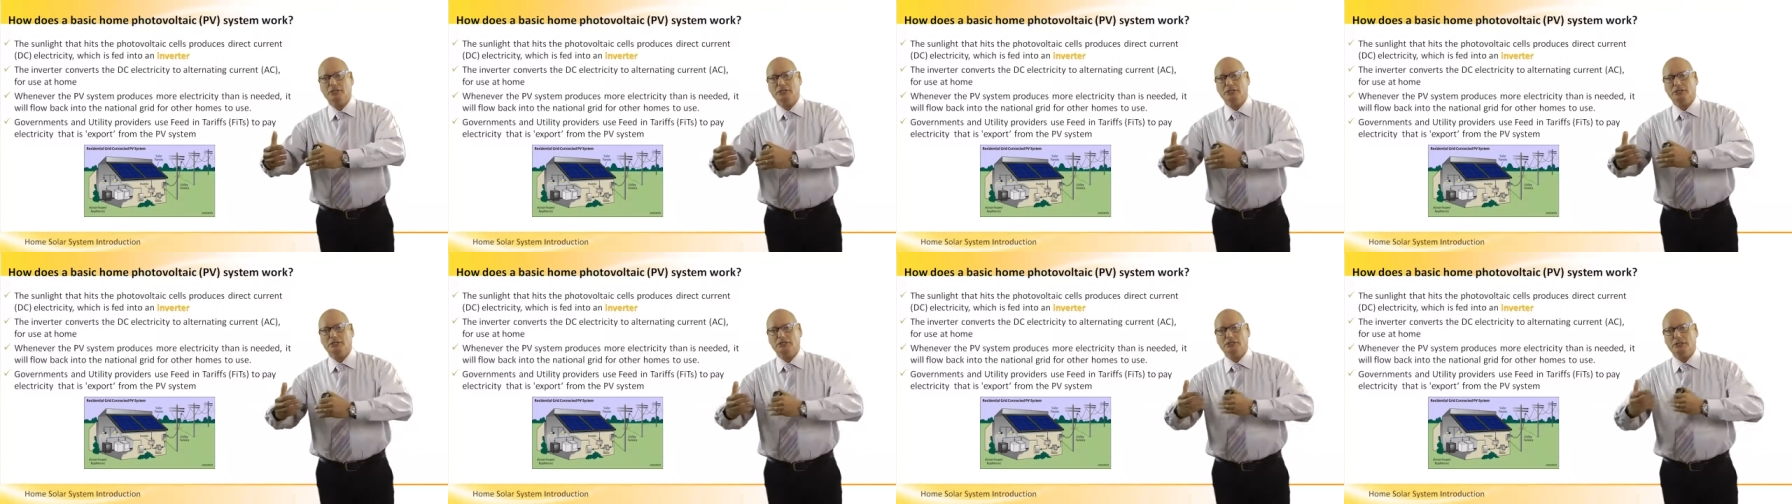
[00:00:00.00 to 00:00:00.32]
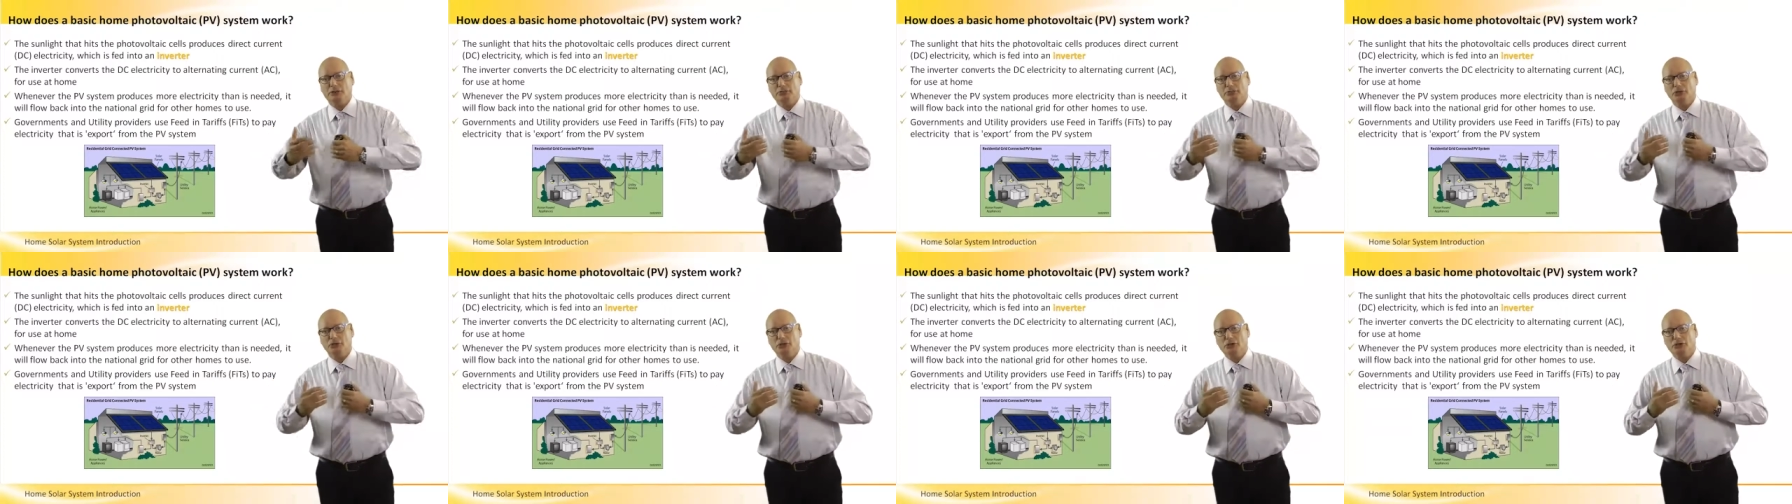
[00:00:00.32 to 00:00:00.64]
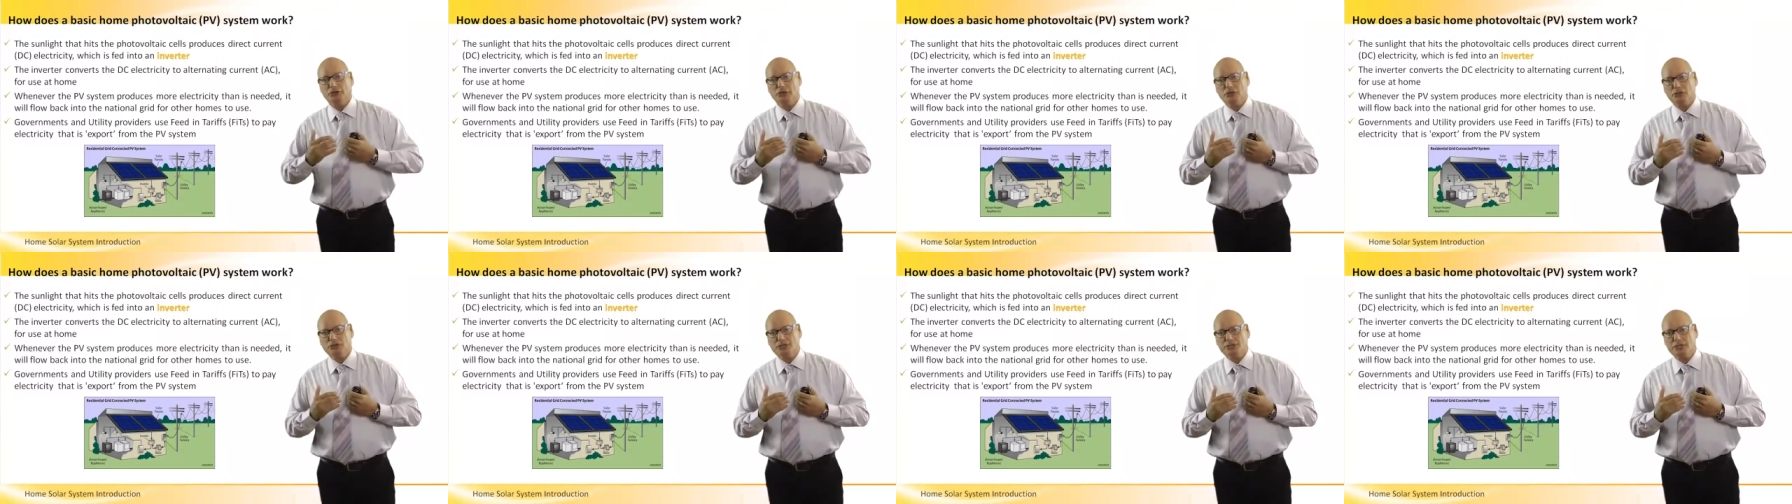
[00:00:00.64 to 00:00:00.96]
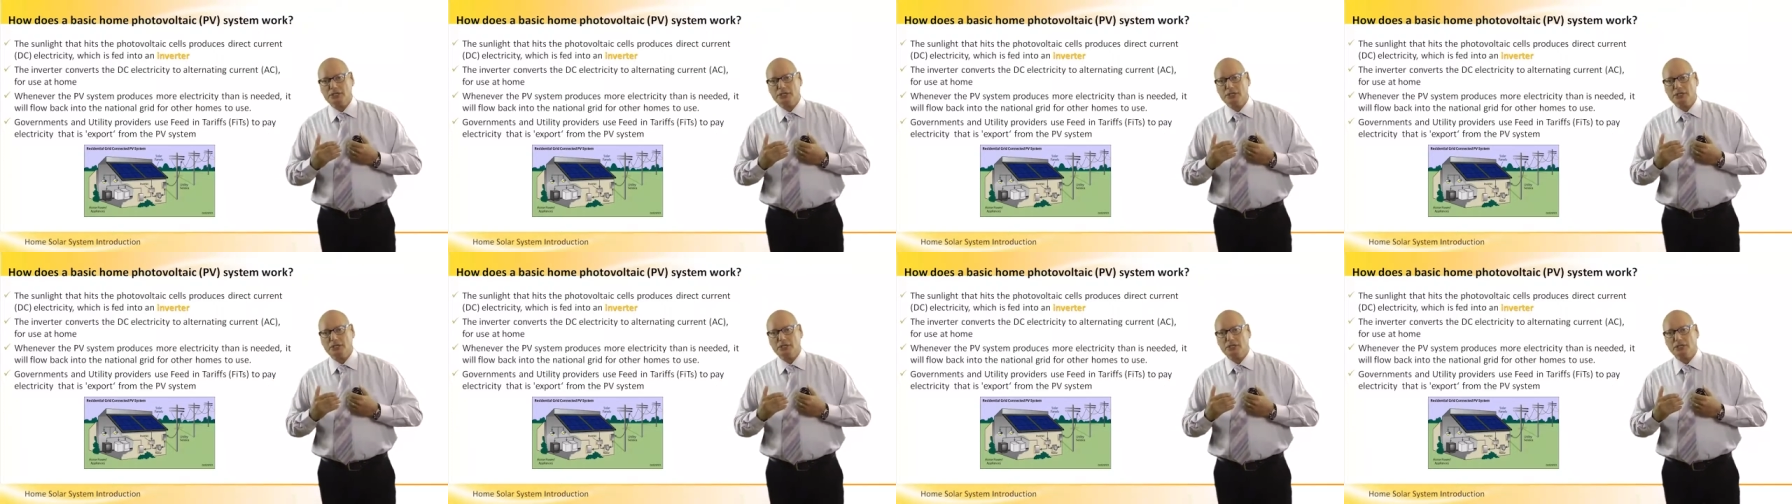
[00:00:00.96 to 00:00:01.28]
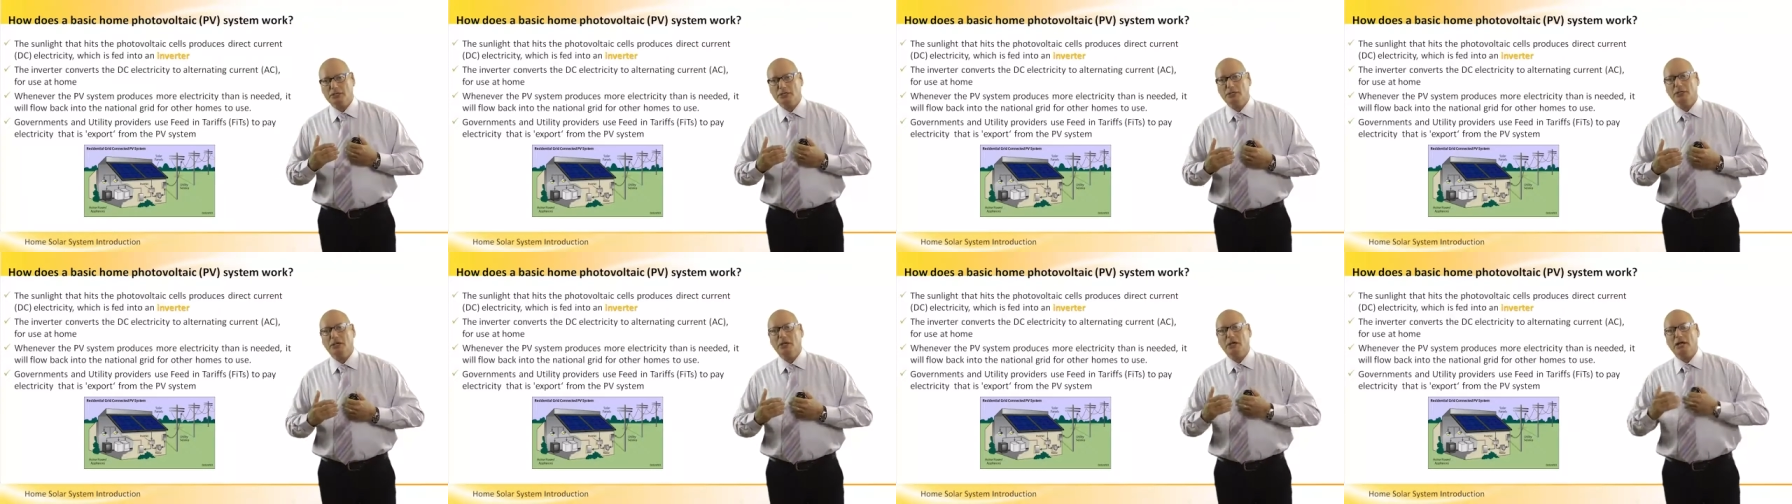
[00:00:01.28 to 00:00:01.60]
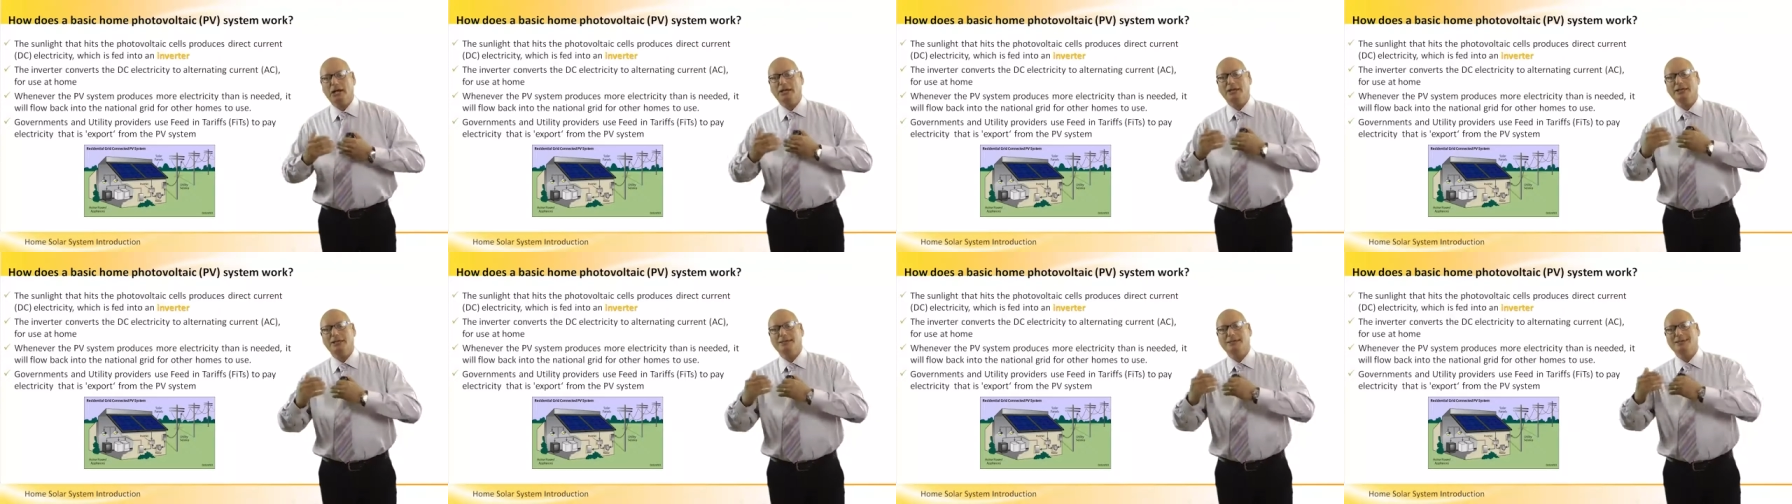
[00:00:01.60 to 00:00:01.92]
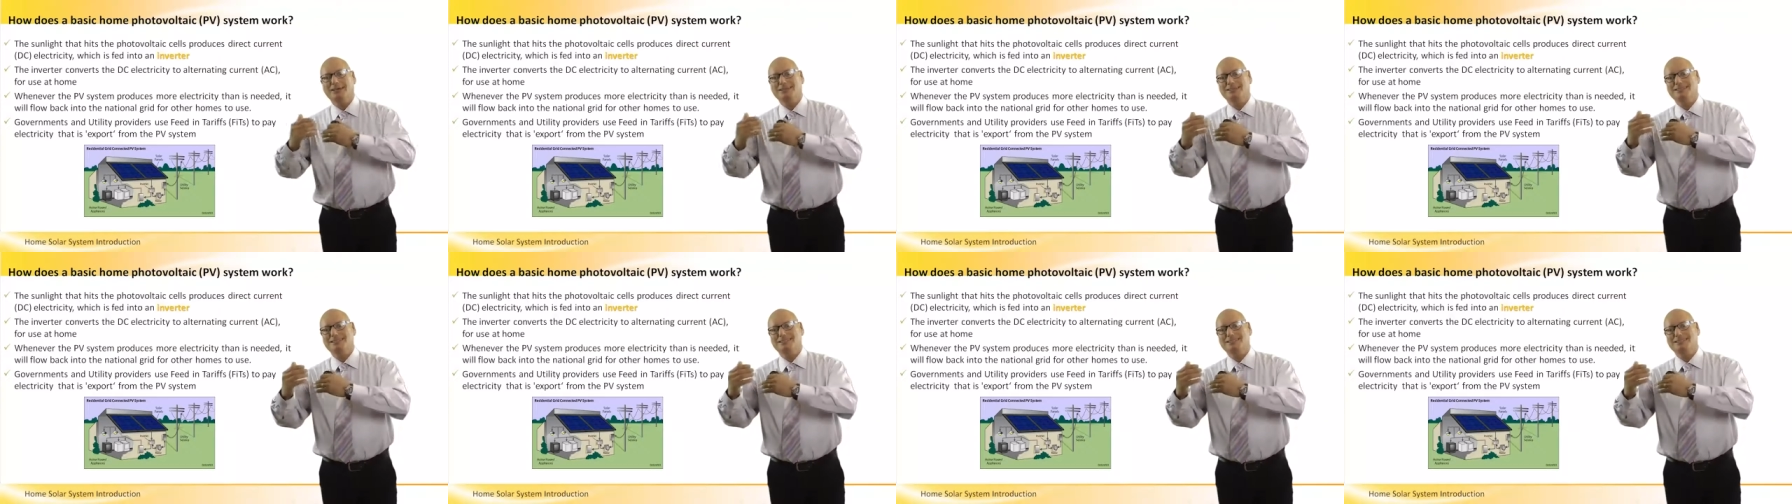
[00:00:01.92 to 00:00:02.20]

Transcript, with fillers: that I'm not using, I can